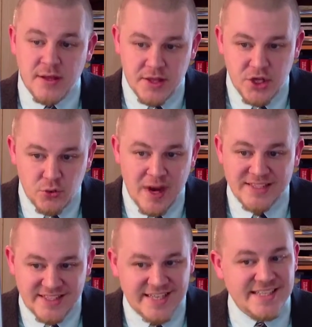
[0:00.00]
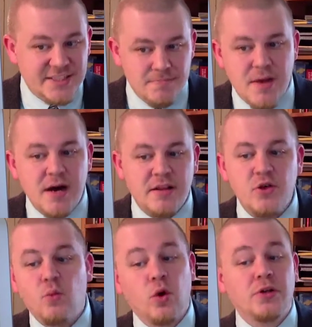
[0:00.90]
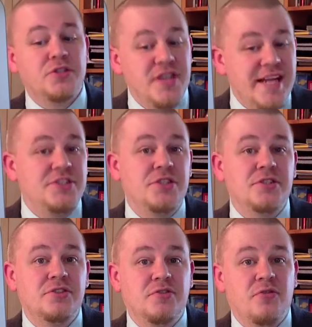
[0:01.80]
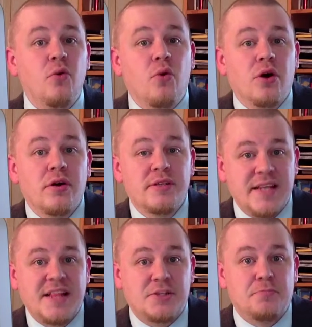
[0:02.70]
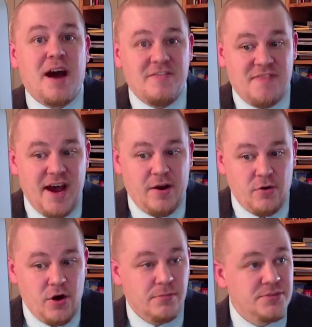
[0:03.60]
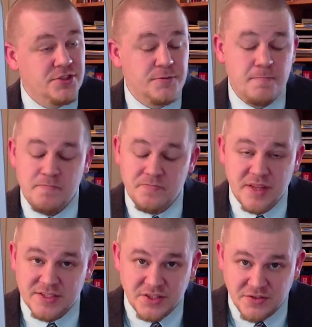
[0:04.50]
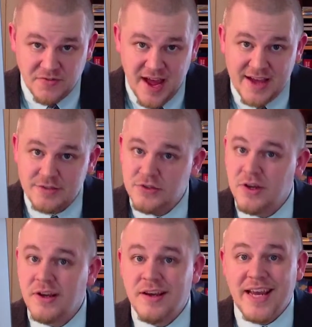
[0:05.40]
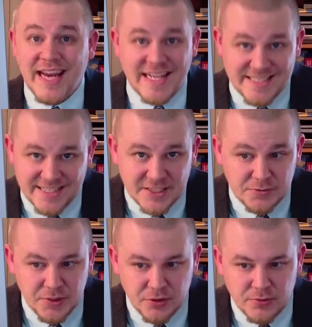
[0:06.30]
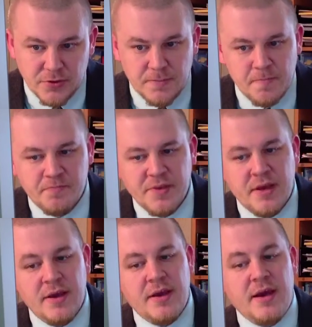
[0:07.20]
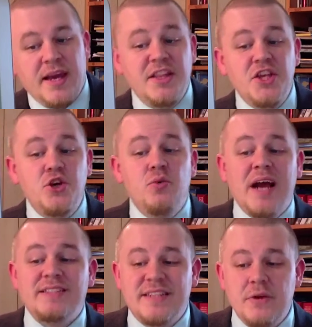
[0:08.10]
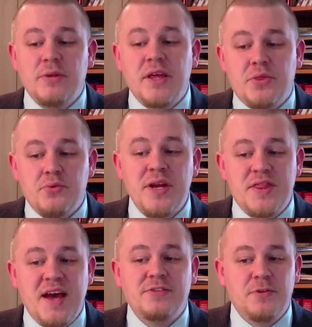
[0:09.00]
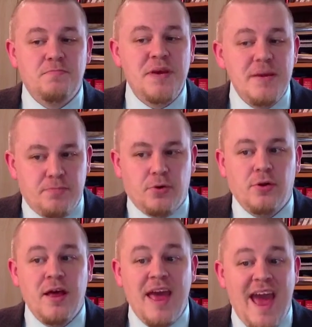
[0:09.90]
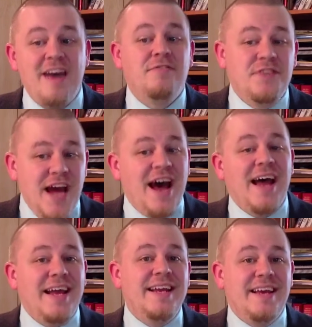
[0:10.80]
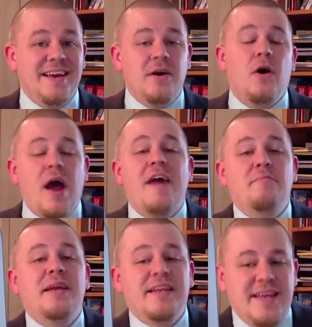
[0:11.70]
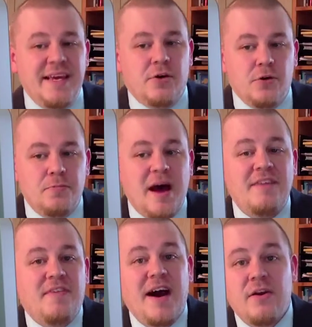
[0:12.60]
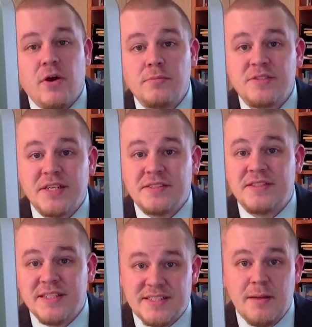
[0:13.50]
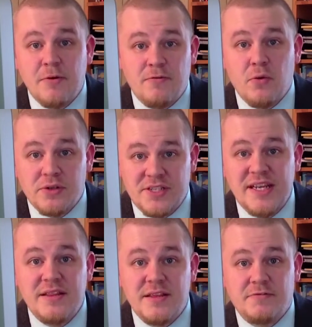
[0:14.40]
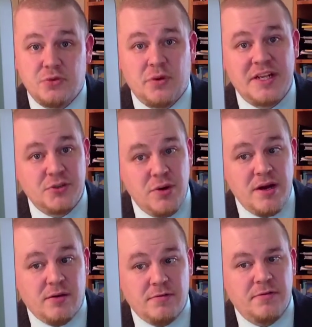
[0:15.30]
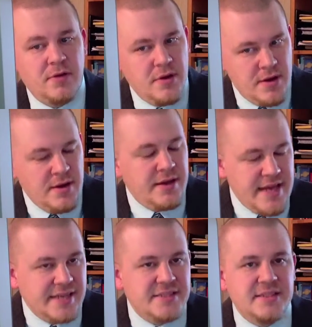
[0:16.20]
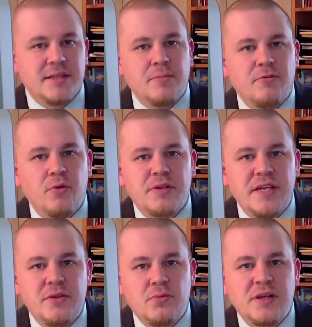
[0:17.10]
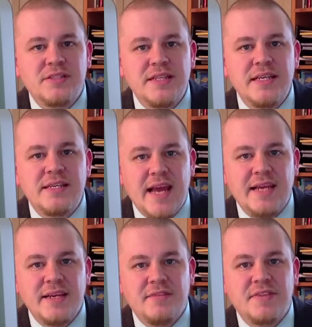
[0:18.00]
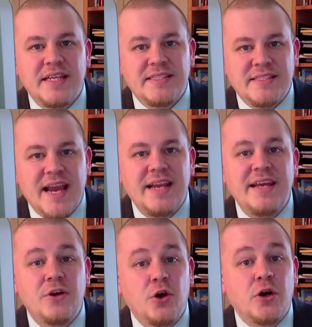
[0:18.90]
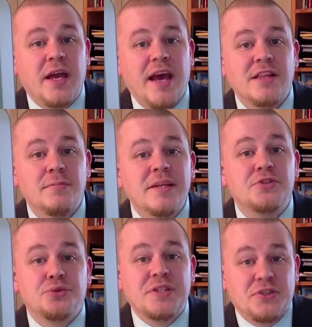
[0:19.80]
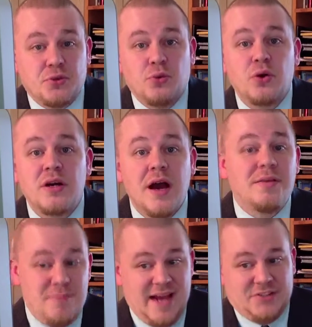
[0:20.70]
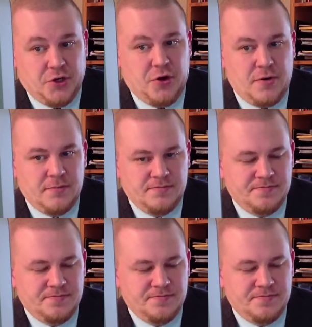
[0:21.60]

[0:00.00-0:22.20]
The U.S. is among the worst nations for deaths by firearms. This is a fact. It is indisputable. In the U.S., nearly 3,000 people have been killed by firearms since December 14th of 2012. Yes, December 14th was the date of the Sandy Hook Elementary School gun massacre.